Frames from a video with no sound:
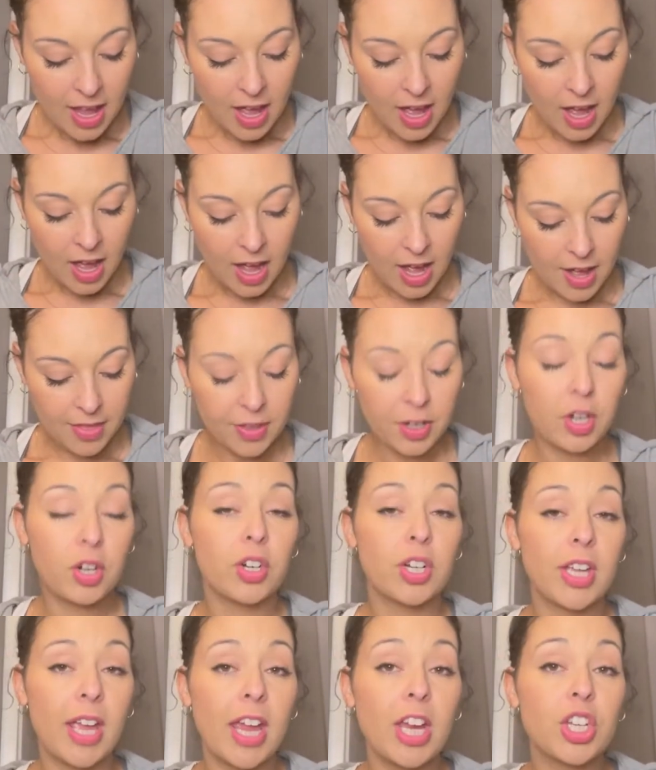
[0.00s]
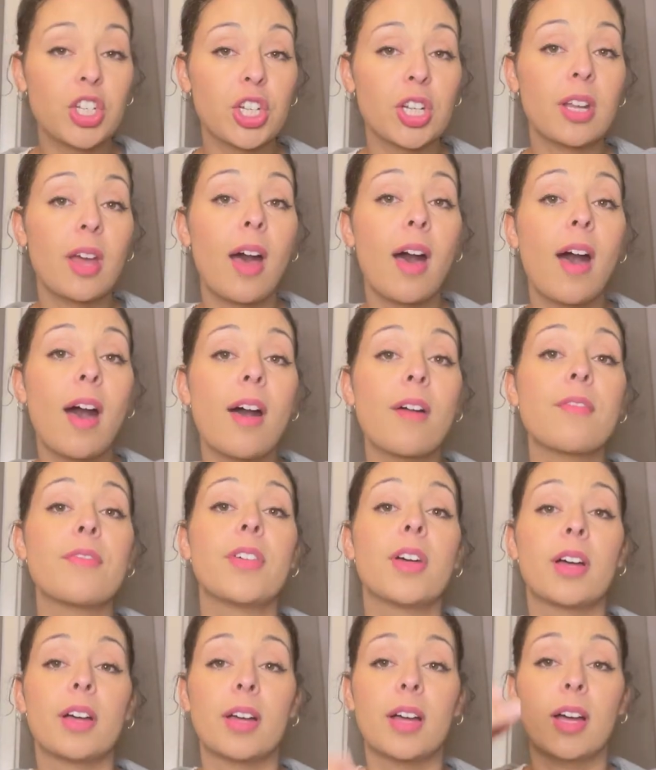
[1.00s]
Uh, the creation of
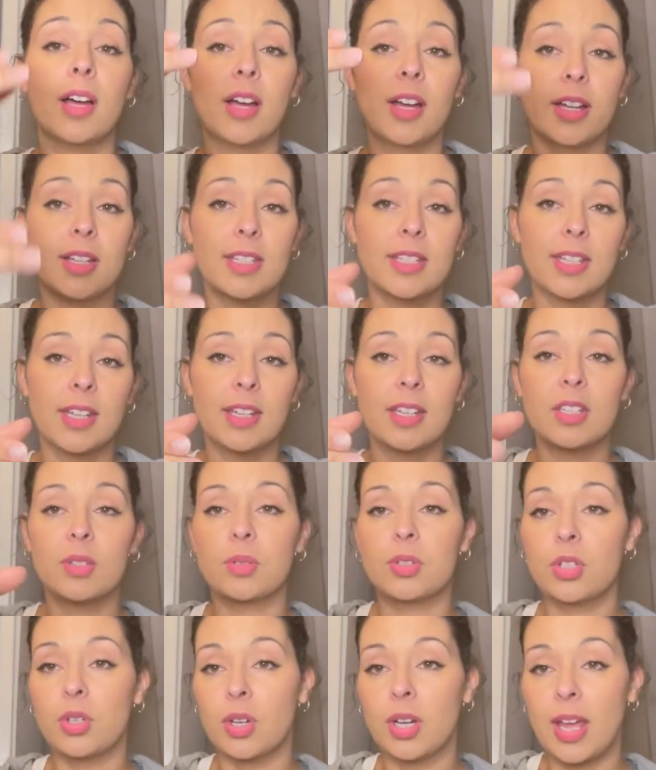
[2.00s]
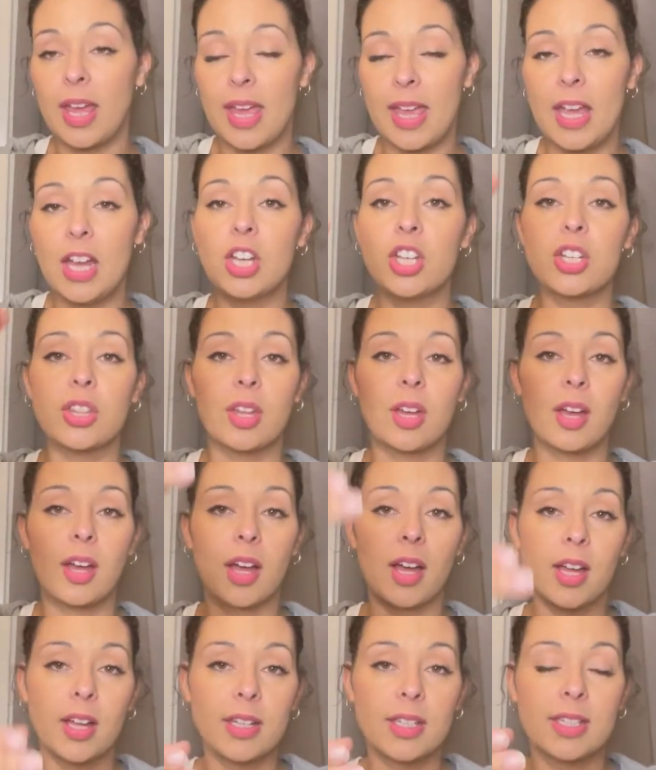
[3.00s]
the Hudson's, do an H, the
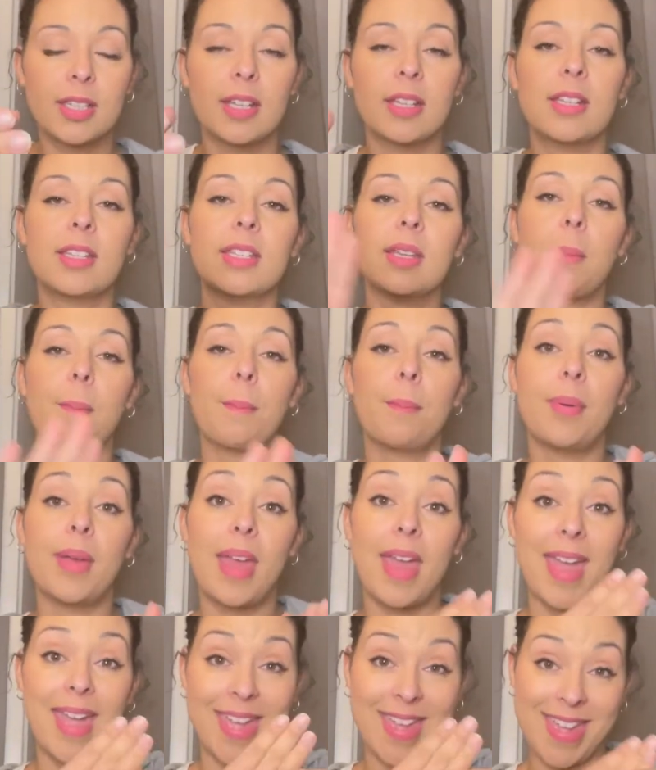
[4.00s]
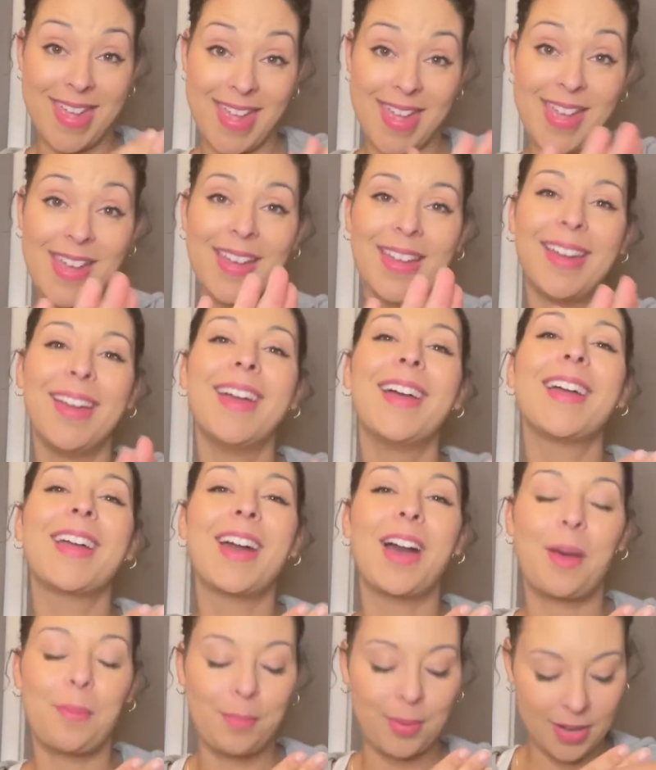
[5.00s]
Hudson's Bay
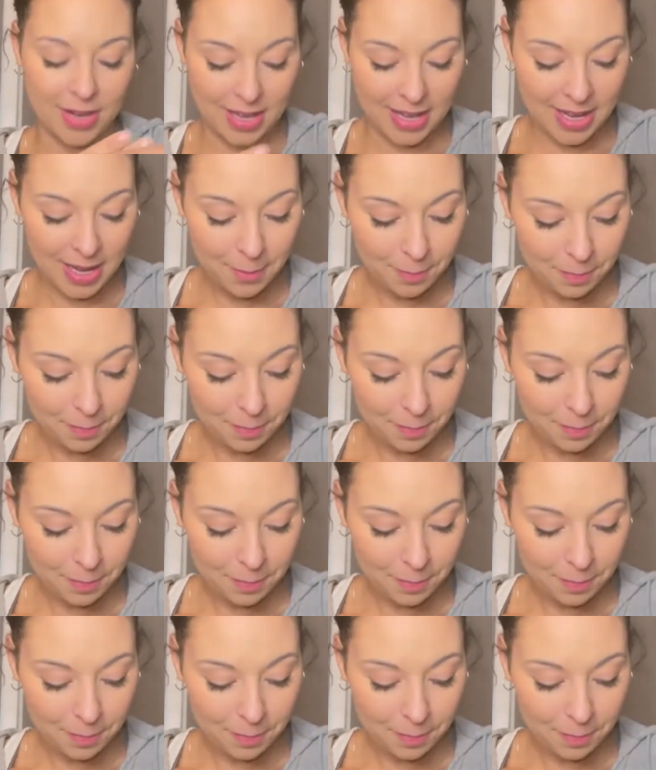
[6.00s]
Company